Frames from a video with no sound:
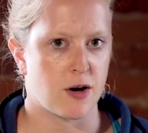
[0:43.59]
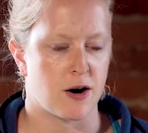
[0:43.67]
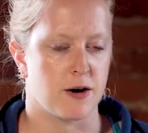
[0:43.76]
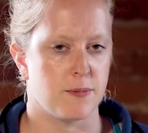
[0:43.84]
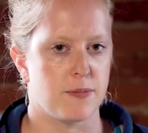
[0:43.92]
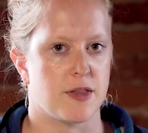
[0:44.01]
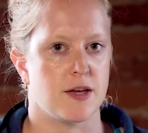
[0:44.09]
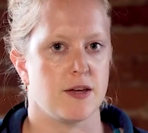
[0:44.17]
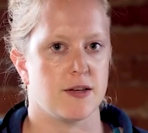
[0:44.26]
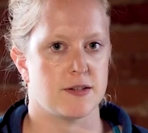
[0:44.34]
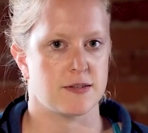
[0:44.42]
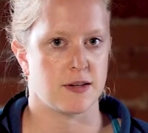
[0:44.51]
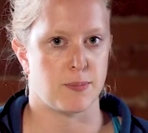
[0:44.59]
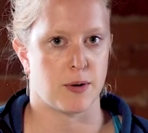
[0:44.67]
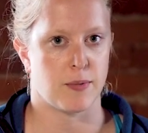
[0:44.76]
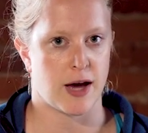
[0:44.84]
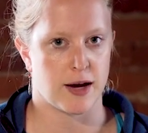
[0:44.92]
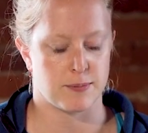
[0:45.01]
harm the
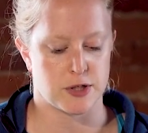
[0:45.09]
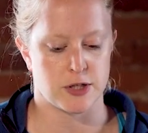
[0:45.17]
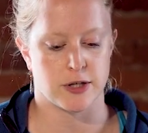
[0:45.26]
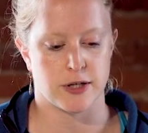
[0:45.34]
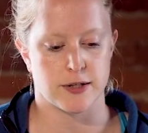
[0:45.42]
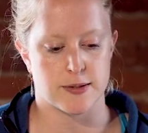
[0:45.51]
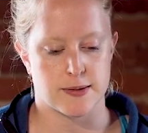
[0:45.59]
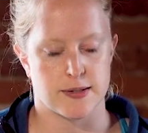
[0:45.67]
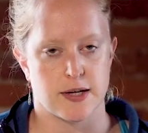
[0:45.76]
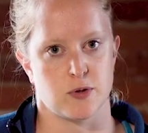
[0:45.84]
sleeping bag materials.